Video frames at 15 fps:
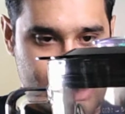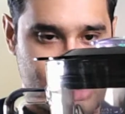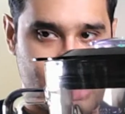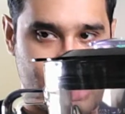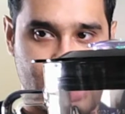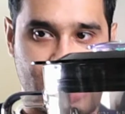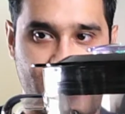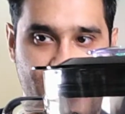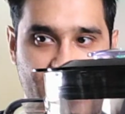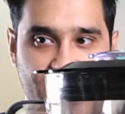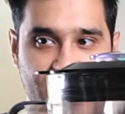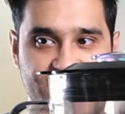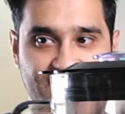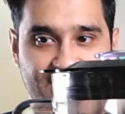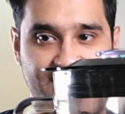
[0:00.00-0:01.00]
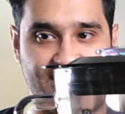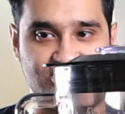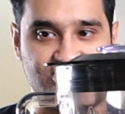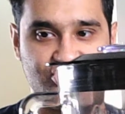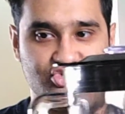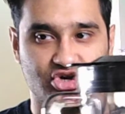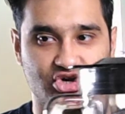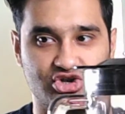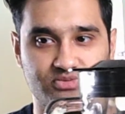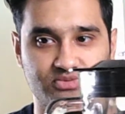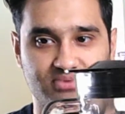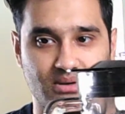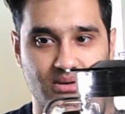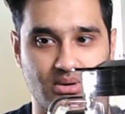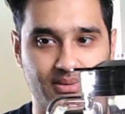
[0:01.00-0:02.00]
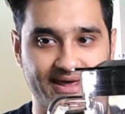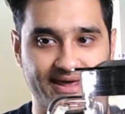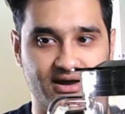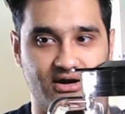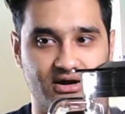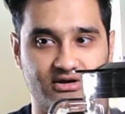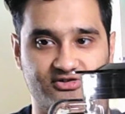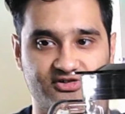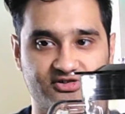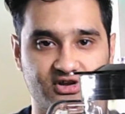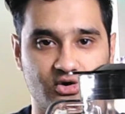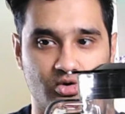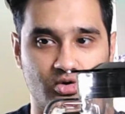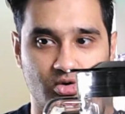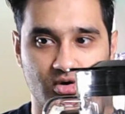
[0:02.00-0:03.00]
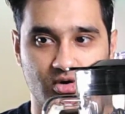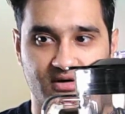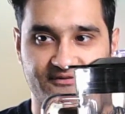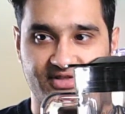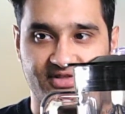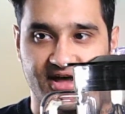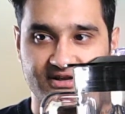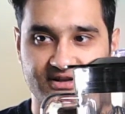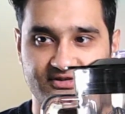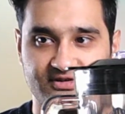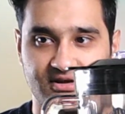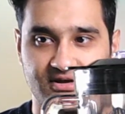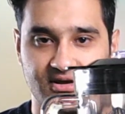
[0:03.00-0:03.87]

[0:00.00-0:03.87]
and that is a glass jug. You probably can't see all of that.